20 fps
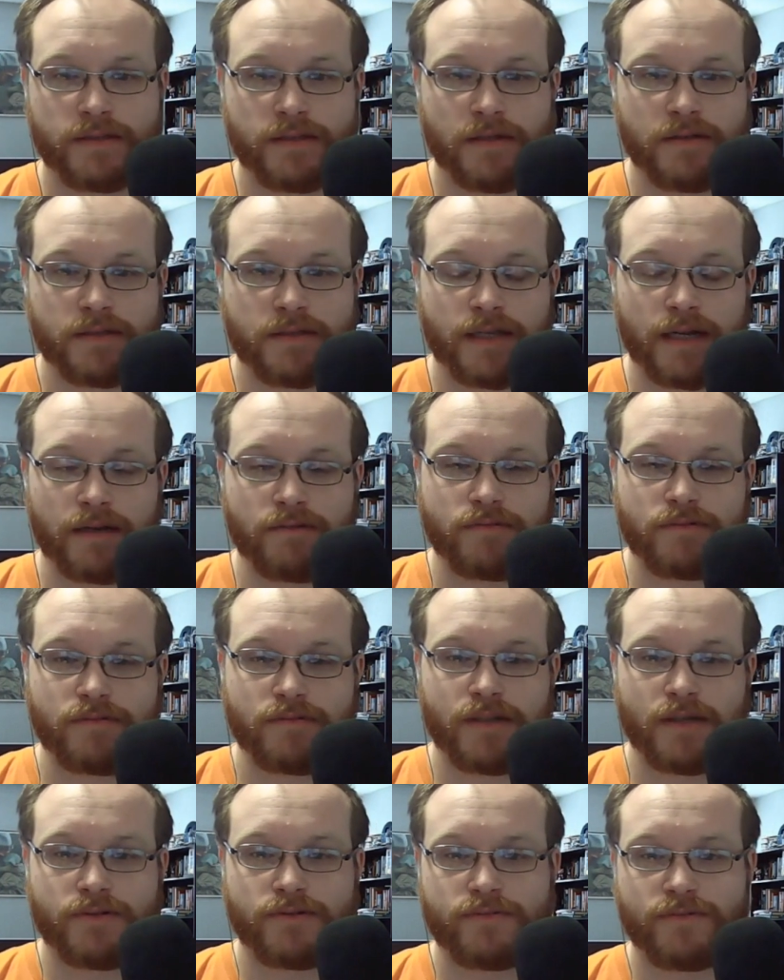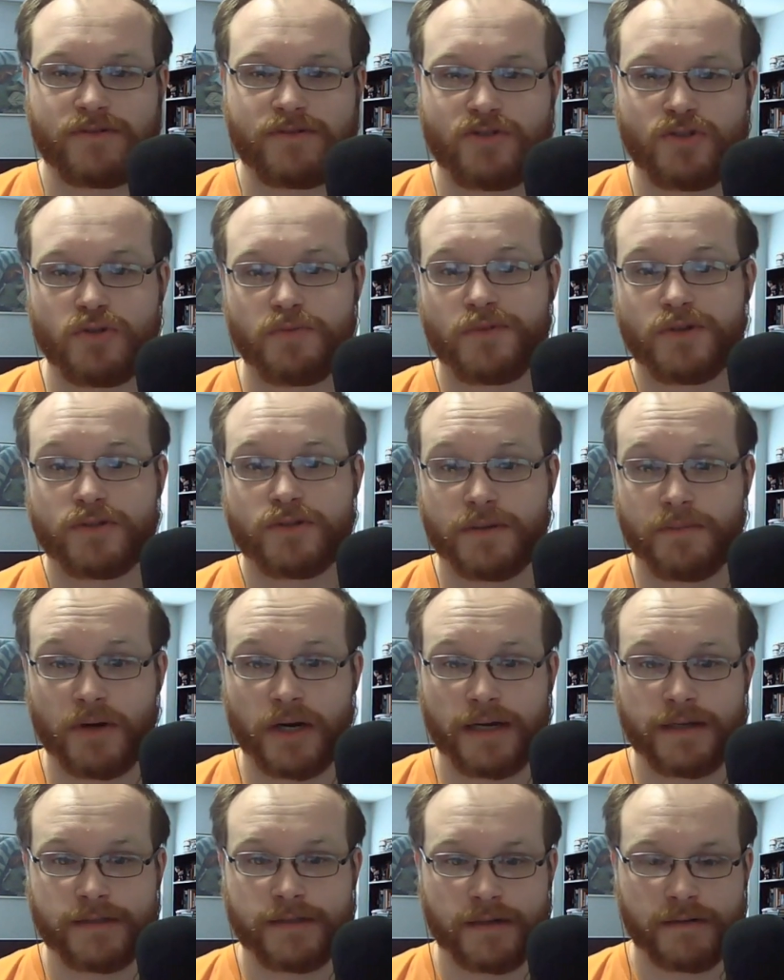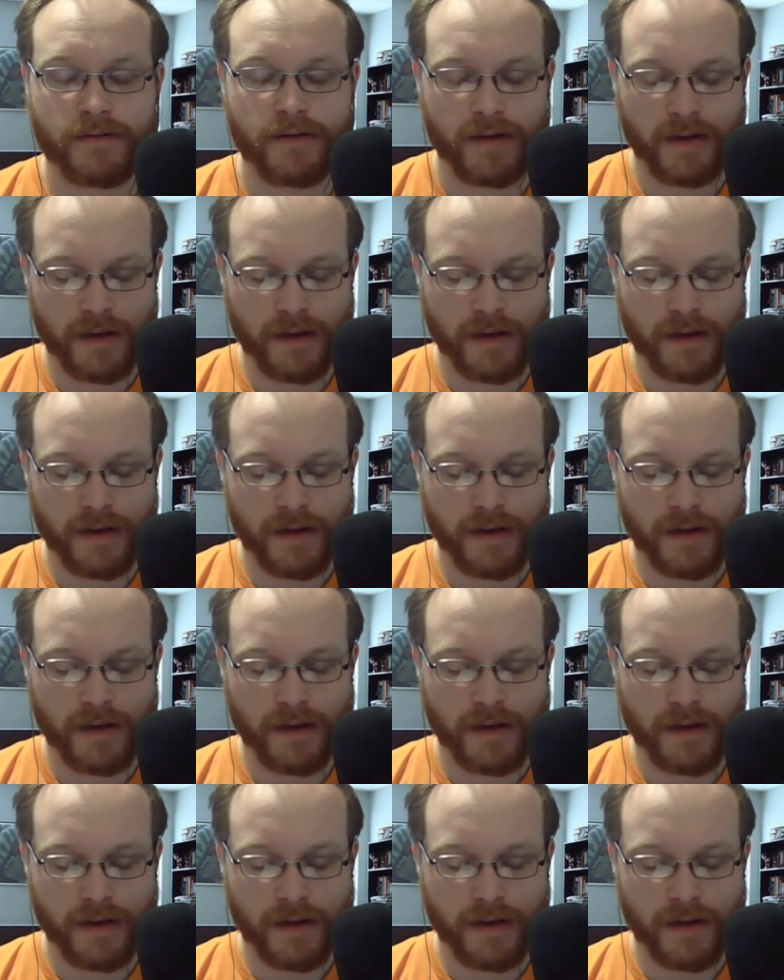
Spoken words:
so it's not, you know, super surprising.